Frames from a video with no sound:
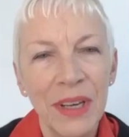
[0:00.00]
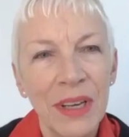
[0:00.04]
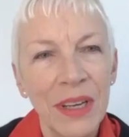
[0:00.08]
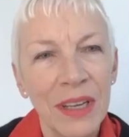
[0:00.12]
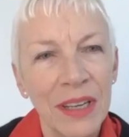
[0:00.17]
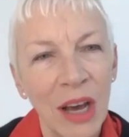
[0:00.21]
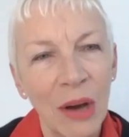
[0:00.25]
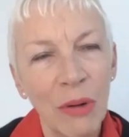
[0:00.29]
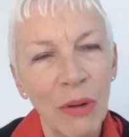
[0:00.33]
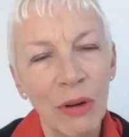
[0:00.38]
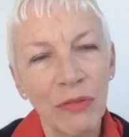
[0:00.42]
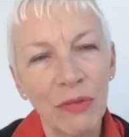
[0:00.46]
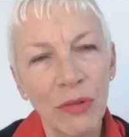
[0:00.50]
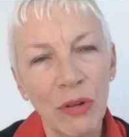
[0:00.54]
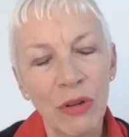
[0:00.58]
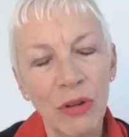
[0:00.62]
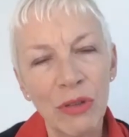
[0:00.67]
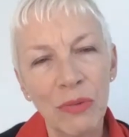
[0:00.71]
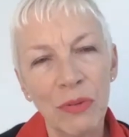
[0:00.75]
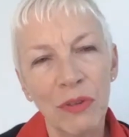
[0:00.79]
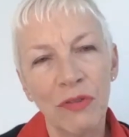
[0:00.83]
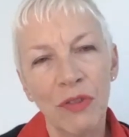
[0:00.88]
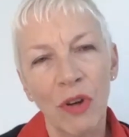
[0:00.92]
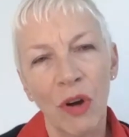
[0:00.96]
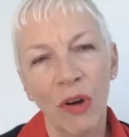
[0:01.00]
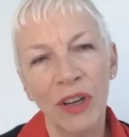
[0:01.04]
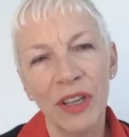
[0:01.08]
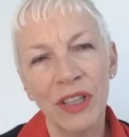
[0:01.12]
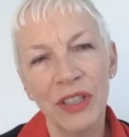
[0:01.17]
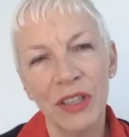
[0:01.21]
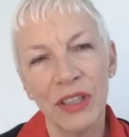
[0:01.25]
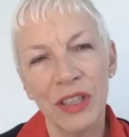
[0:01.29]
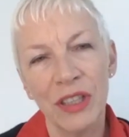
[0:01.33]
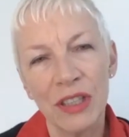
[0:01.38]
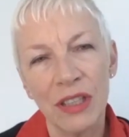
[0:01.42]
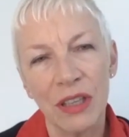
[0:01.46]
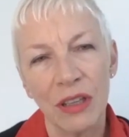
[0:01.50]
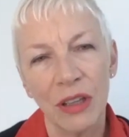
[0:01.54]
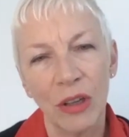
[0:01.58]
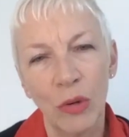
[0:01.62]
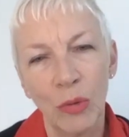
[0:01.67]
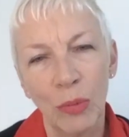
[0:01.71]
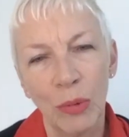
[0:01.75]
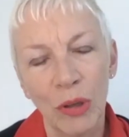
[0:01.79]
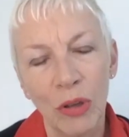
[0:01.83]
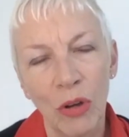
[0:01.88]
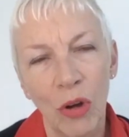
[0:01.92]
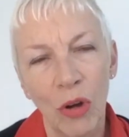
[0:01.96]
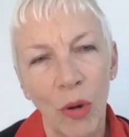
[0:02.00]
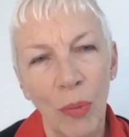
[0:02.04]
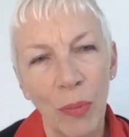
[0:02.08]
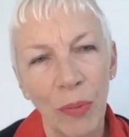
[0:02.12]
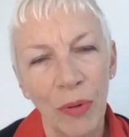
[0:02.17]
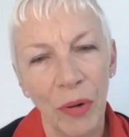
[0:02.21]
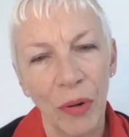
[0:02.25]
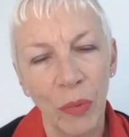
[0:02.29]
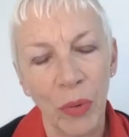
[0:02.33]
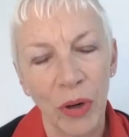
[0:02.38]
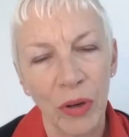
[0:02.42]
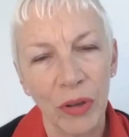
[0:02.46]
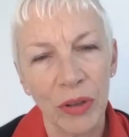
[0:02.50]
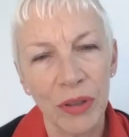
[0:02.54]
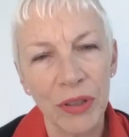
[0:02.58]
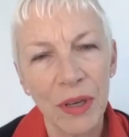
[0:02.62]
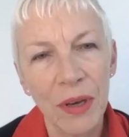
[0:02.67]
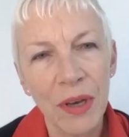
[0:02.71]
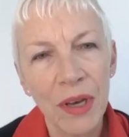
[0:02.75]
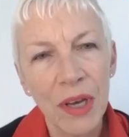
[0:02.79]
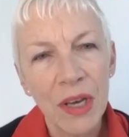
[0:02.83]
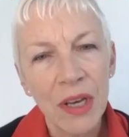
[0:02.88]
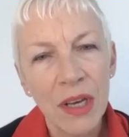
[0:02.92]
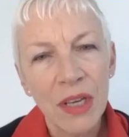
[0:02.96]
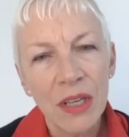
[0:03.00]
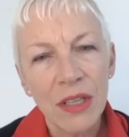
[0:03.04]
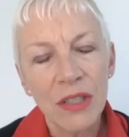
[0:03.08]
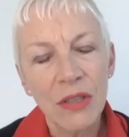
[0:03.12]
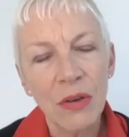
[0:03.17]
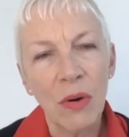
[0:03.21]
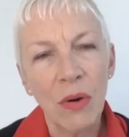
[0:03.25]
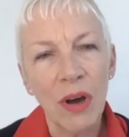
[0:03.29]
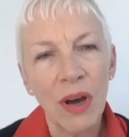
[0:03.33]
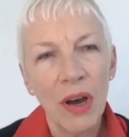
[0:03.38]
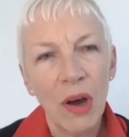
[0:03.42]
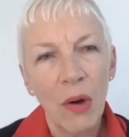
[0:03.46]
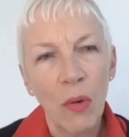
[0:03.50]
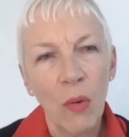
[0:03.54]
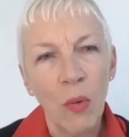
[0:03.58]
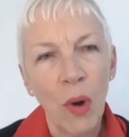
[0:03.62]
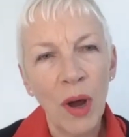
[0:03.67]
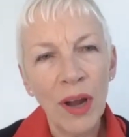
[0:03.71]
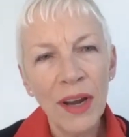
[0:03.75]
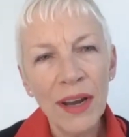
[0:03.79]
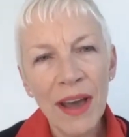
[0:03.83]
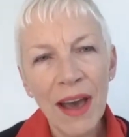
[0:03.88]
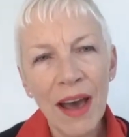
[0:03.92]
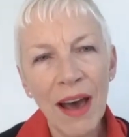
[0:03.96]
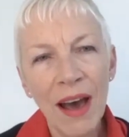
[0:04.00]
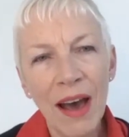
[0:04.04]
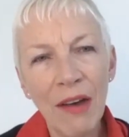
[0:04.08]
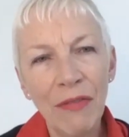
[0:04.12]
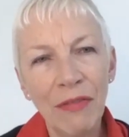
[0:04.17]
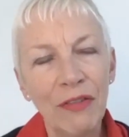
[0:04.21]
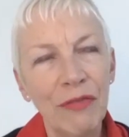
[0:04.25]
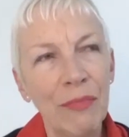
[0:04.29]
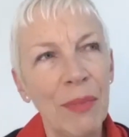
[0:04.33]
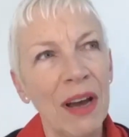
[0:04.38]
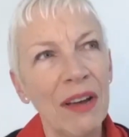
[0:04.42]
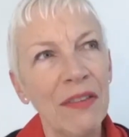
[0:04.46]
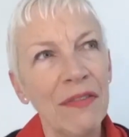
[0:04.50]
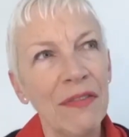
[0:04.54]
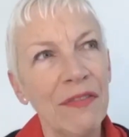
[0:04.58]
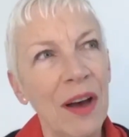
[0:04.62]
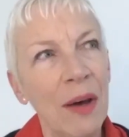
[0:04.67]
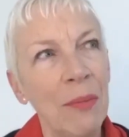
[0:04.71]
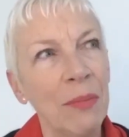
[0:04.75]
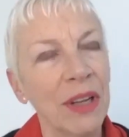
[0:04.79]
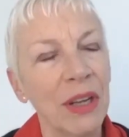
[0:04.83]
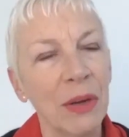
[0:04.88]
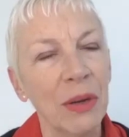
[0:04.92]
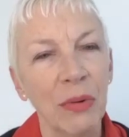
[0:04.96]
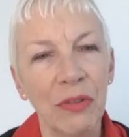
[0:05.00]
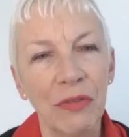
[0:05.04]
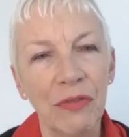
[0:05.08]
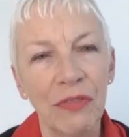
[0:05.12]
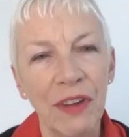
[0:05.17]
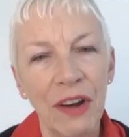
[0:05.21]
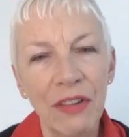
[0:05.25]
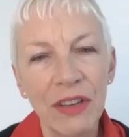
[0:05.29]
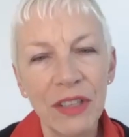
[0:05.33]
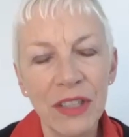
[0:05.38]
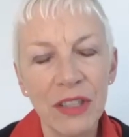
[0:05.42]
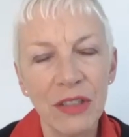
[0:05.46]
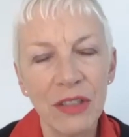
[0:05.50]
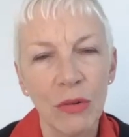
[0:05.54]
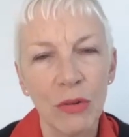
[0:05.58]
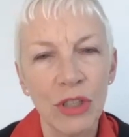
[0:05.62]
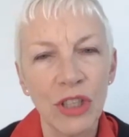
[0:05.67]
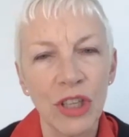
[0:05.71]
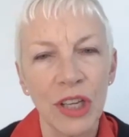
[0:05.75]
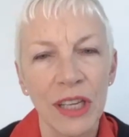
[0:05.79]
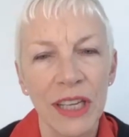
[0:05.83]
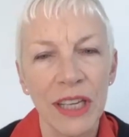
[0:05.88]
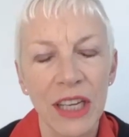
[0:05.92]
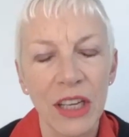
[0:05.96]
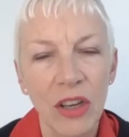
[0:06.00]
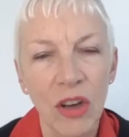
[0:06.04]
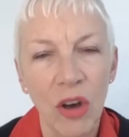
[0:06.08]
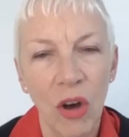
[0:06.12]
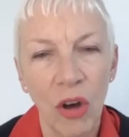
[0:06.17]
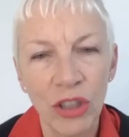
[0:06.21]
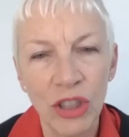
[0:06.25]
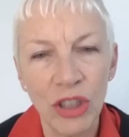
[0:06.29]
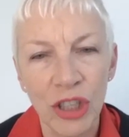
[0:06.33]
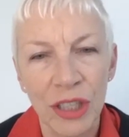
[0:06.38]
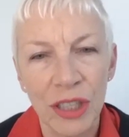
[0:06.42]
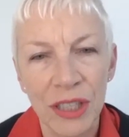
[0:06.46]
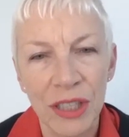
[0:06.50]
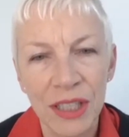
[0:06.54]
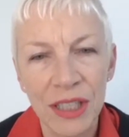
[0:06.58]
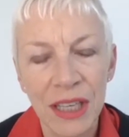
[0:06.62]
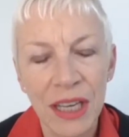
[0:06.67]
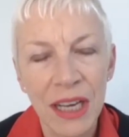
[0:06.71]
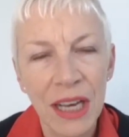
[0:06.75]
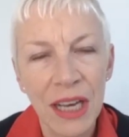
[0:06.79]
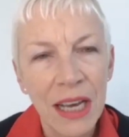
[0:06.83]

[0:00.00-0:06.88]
Now, of course, we've gone into this global corporate world. So, one half of my family were very socially conscious.